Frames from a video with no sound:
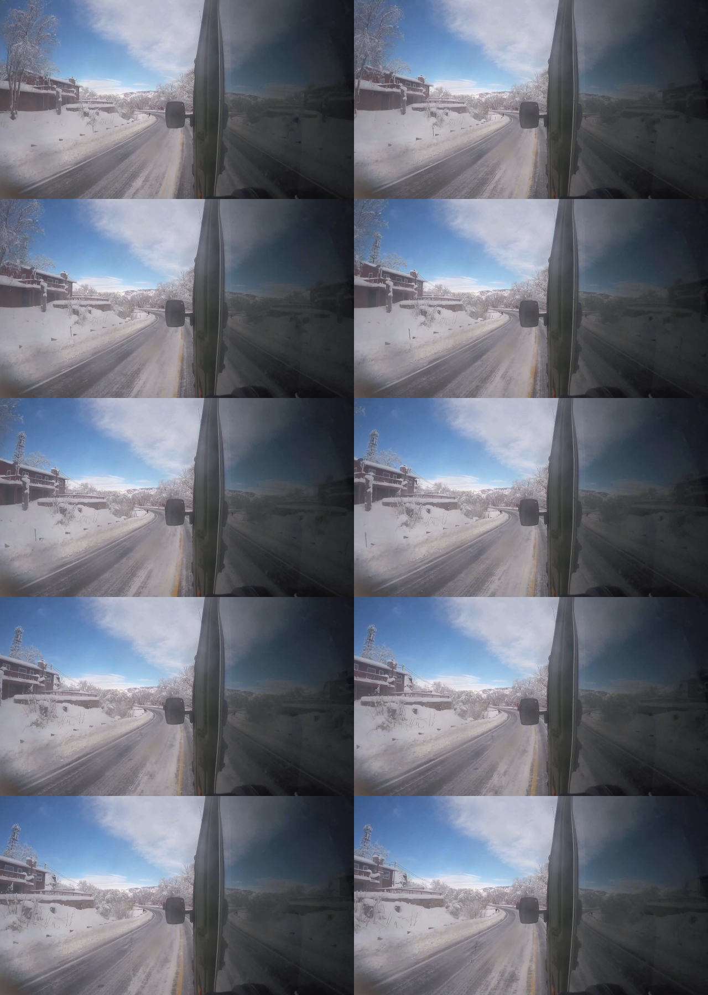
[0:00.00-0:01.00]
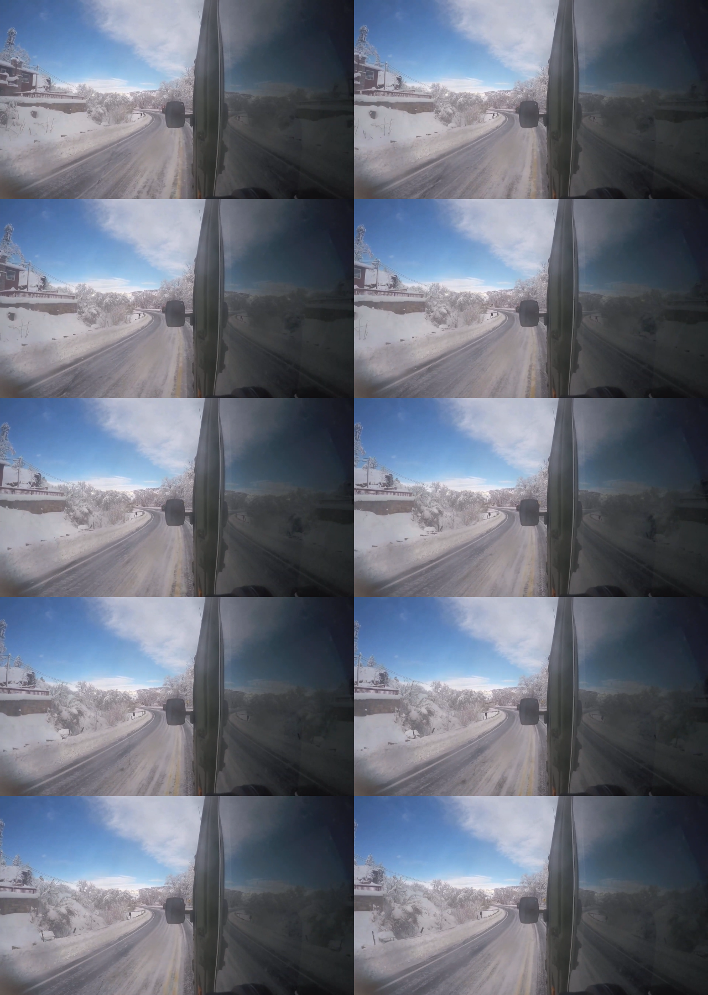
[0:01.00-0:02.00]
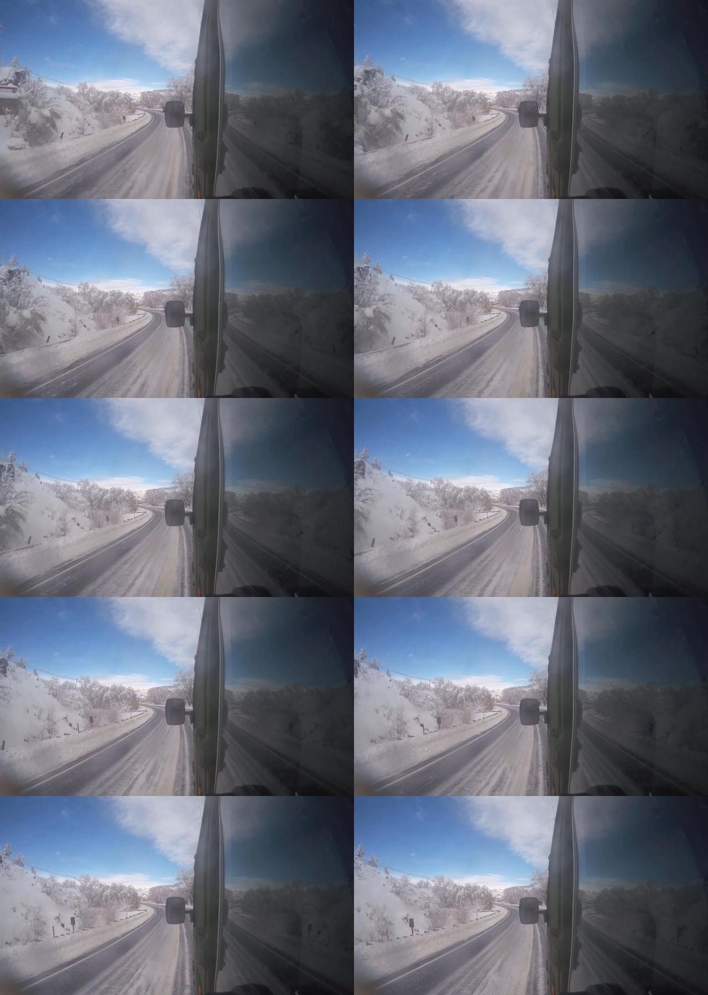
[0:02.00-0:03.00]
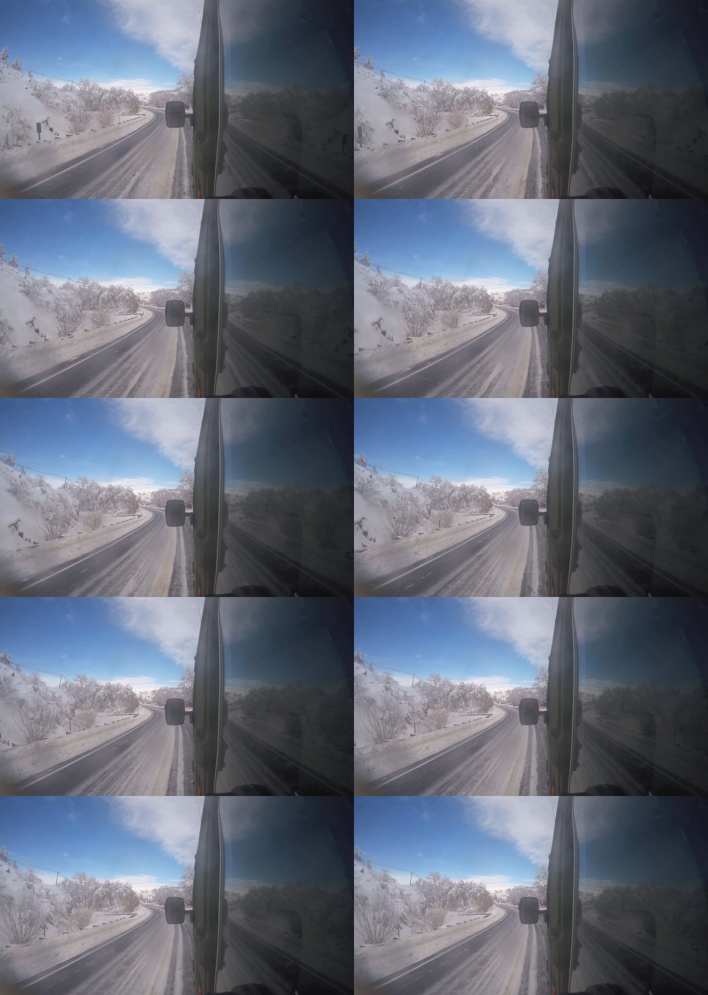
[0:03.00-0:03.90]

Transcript: Nobody's mouth can be seen.